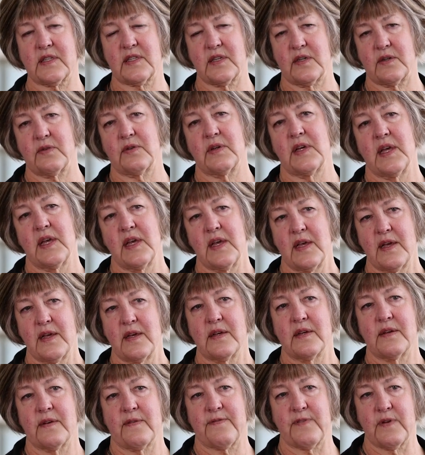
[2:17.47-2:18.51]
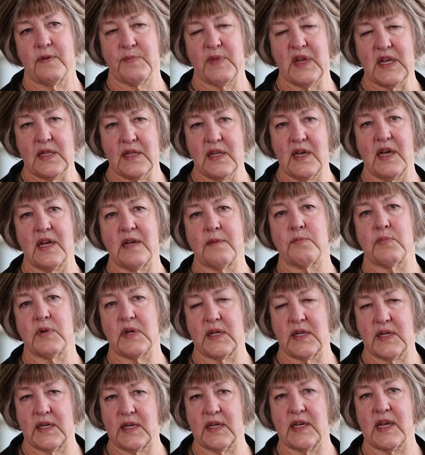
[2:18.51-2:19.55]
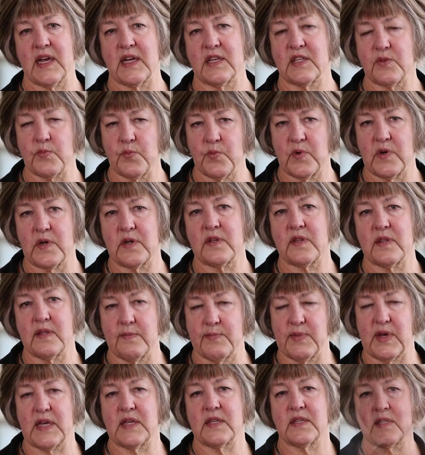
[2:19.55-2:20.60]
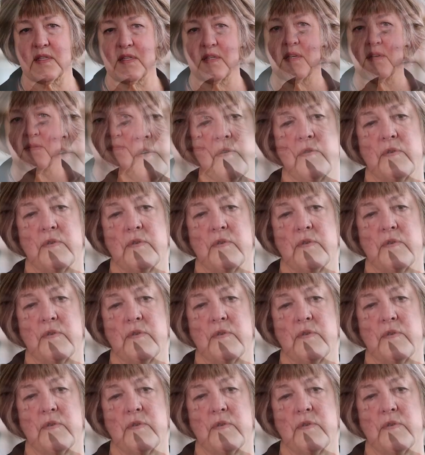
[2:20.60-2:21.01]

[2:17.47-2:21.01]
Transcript: So for me, line breeding has worked the best.